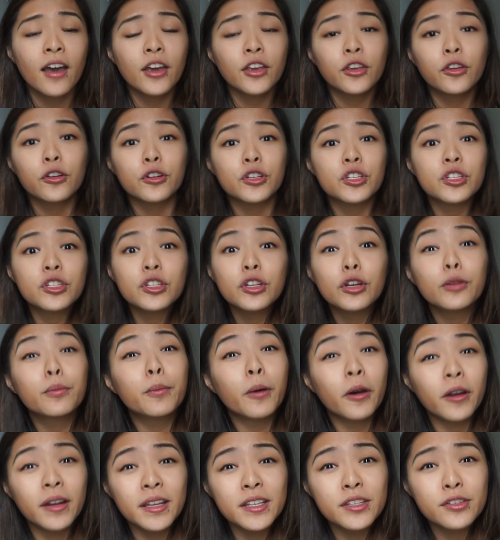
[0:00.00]
your
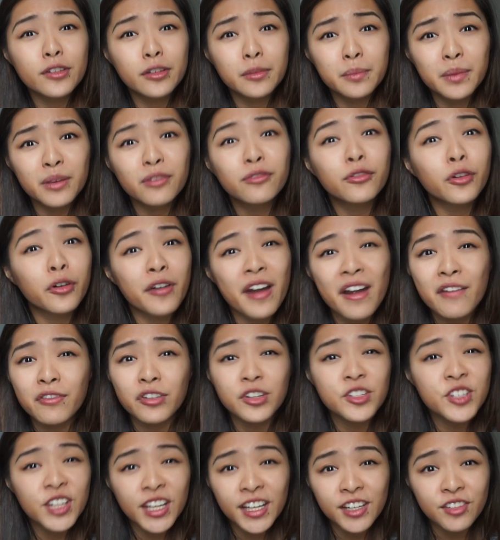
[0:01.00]
body is going to be
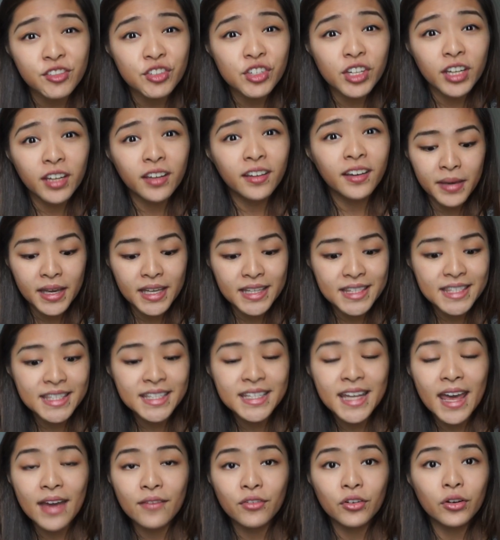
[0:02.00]
forever changing. It's
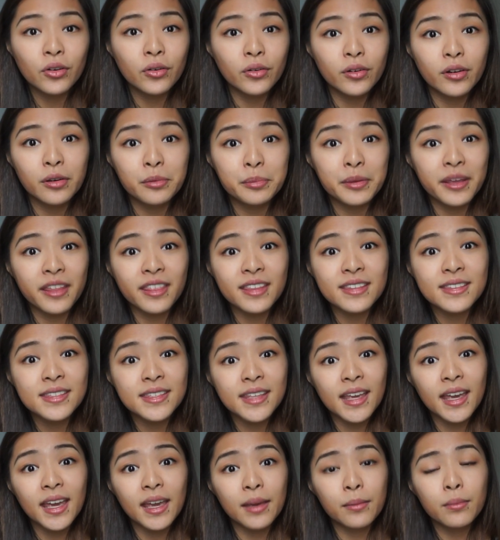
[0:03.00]
never going to be the
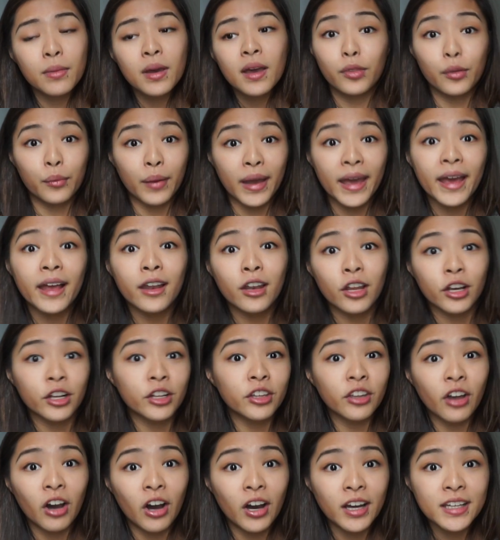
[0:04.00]
same. The way I
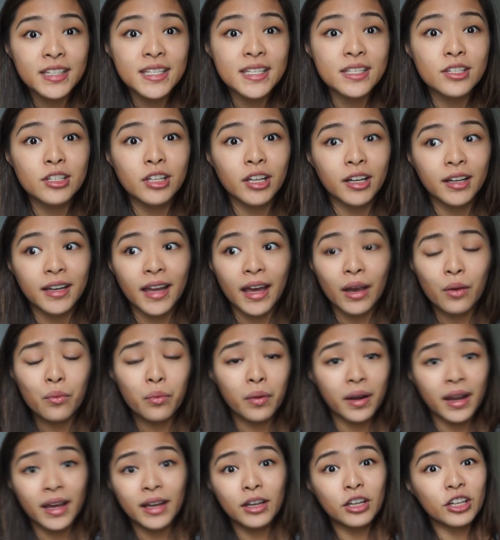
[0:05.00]
look now doesn't look like
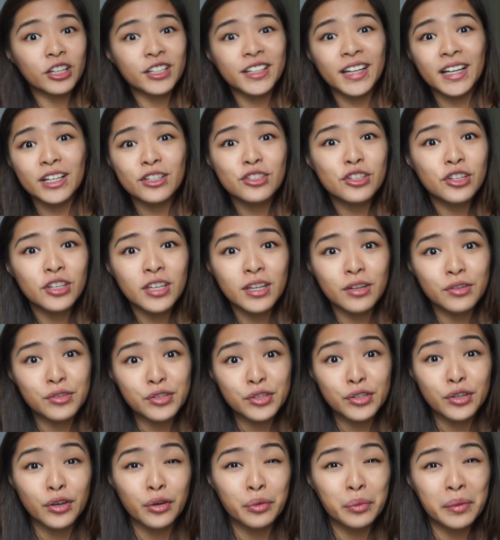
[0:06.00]
what I looked like 2
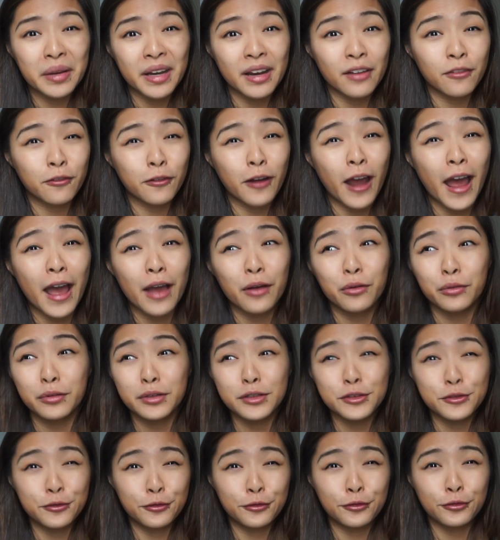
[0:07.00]
years ago whenever I
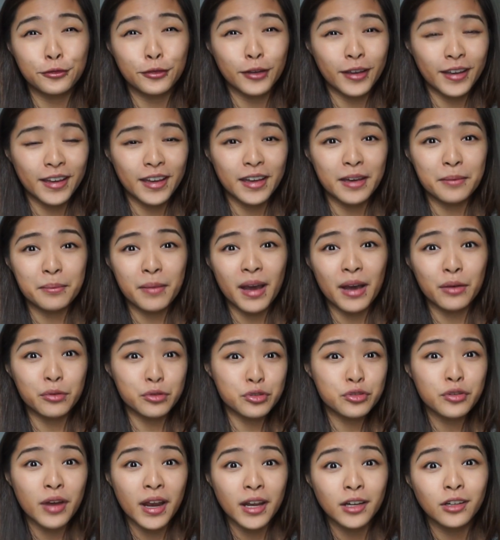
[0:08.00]
was
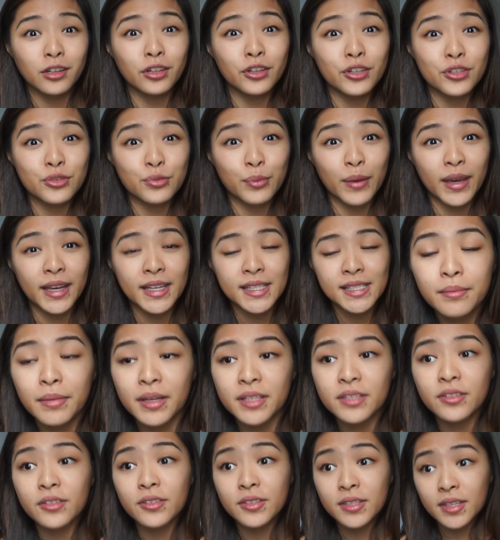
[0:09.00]
trying to lose weight.
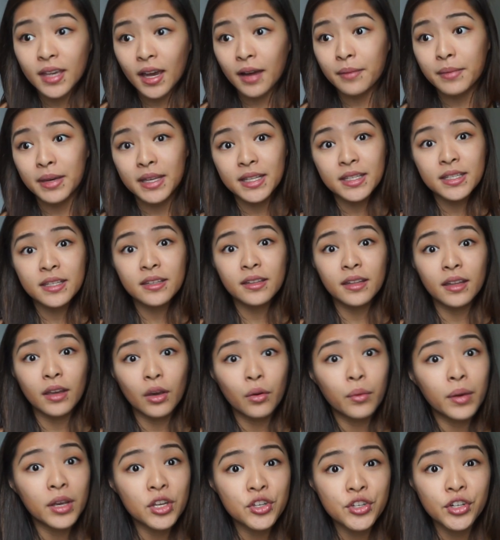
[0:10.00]
Muscles come into the
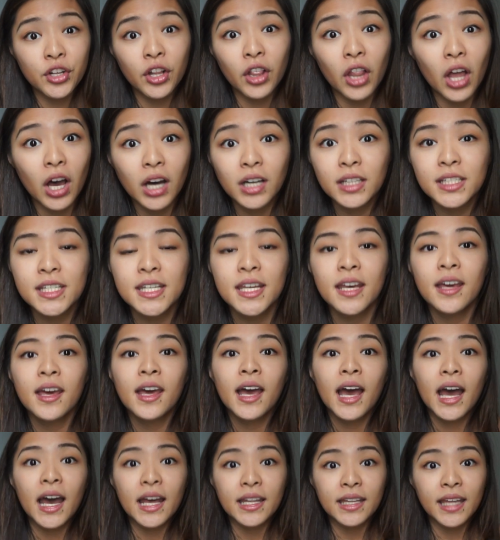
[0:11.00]
equation a lot
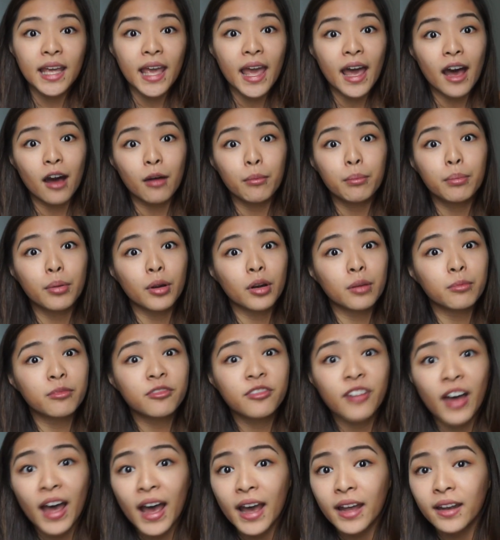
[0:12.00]
and they help burn
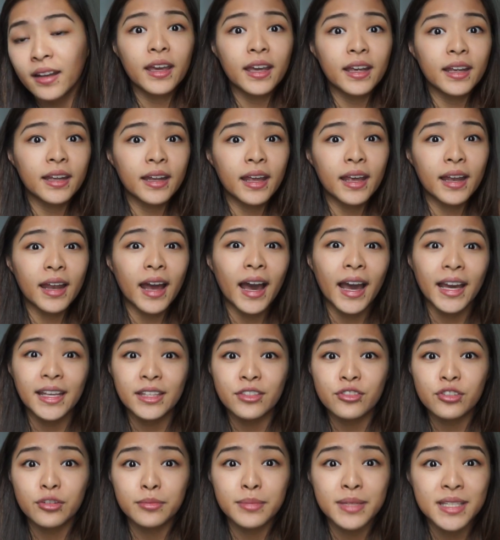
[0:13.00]
fat. It
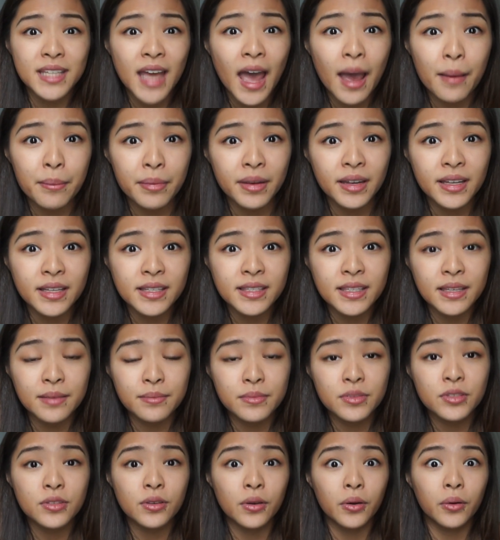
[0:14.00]
heightens your
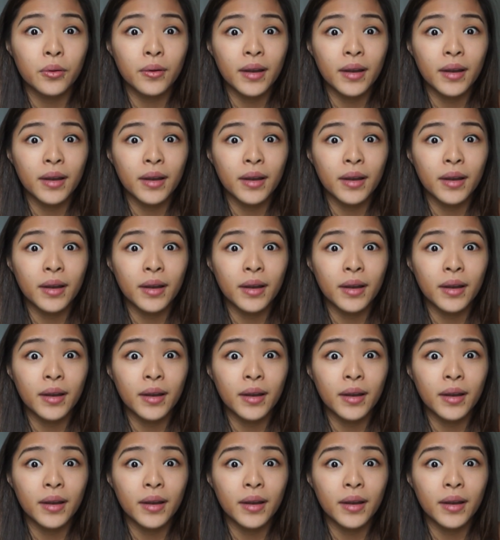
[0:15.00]
metabolism, so